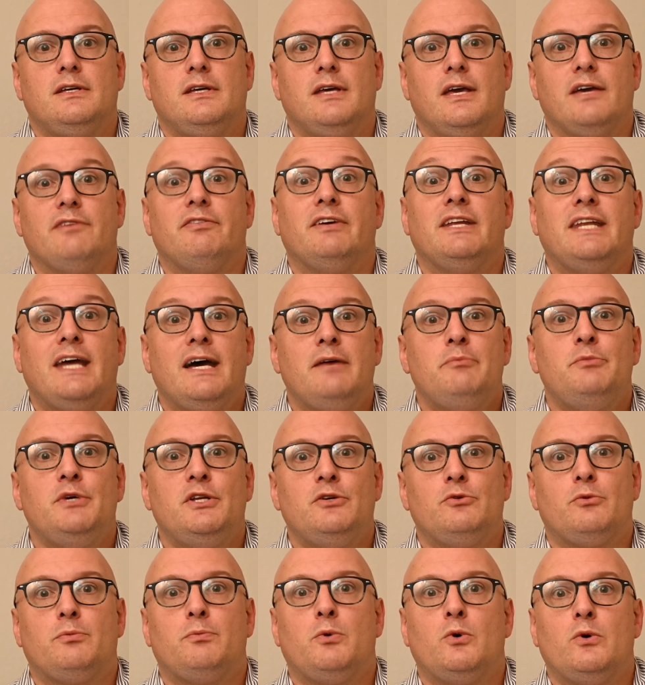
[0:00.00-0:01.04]
If it had
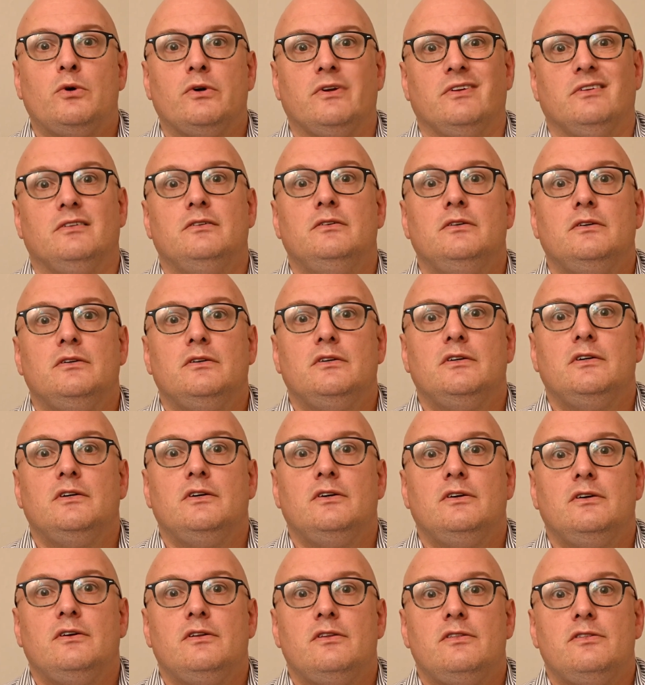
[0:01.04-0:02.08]
been reported,
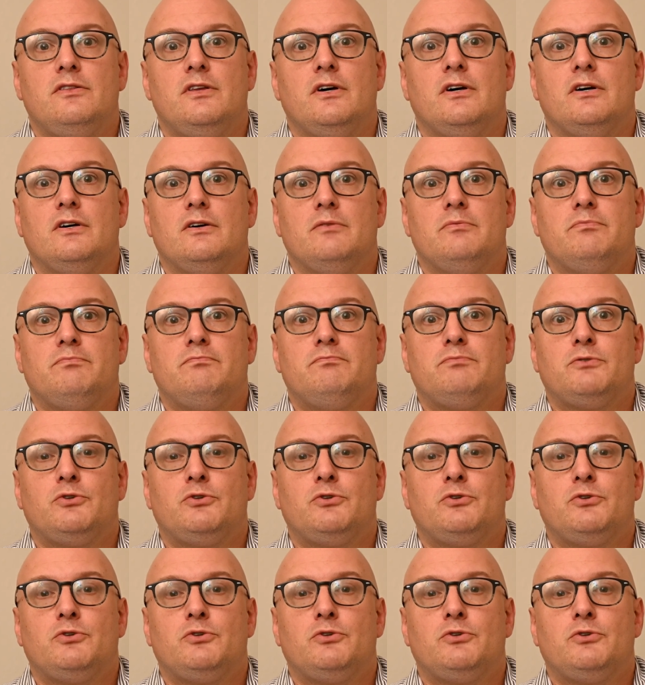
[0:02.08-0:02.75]
the